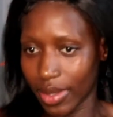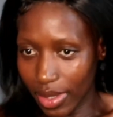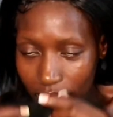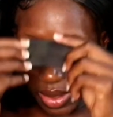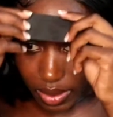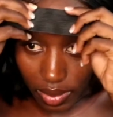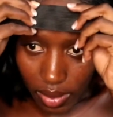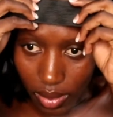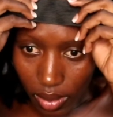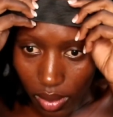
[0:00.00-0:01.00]
So to
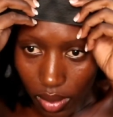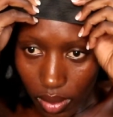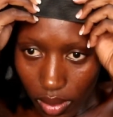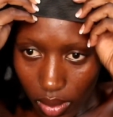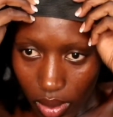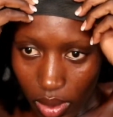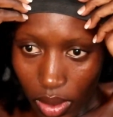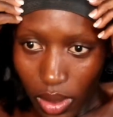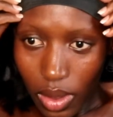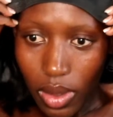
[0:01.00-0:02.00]
secure my
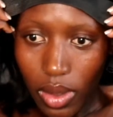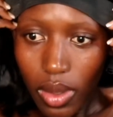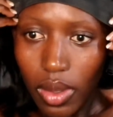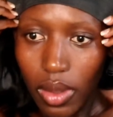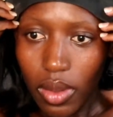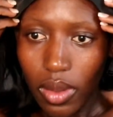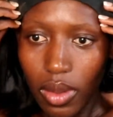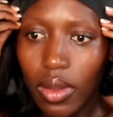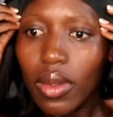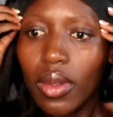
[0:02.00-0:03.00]
edges, I'm gonna
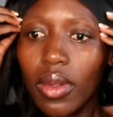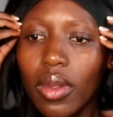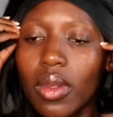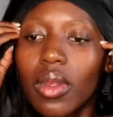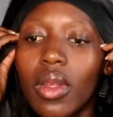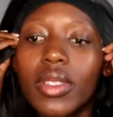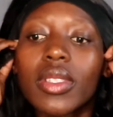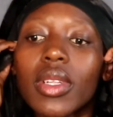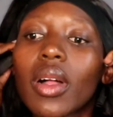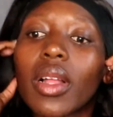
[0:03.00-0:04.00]

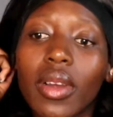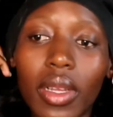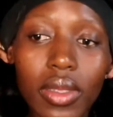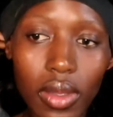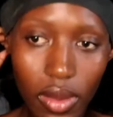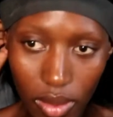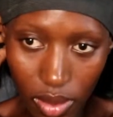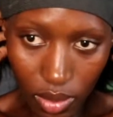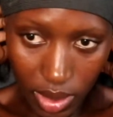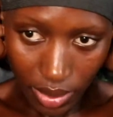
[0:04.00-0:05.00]
put the
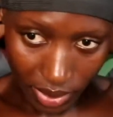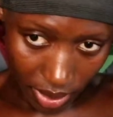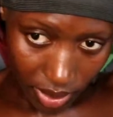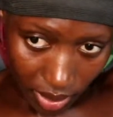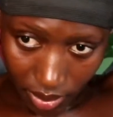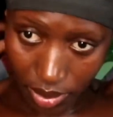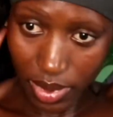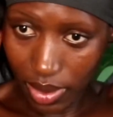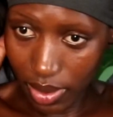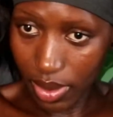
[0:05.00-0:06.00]
elastic
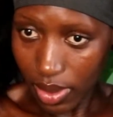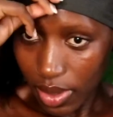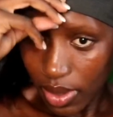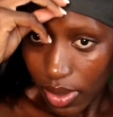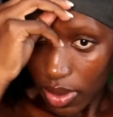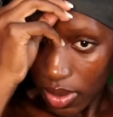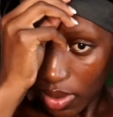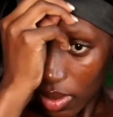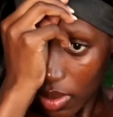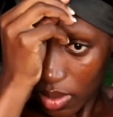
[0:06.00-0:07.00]
belt
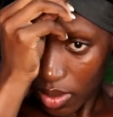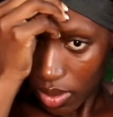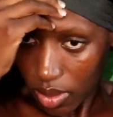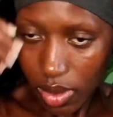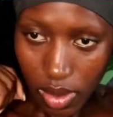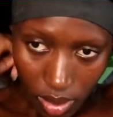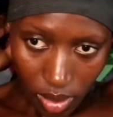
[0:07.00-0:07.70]
again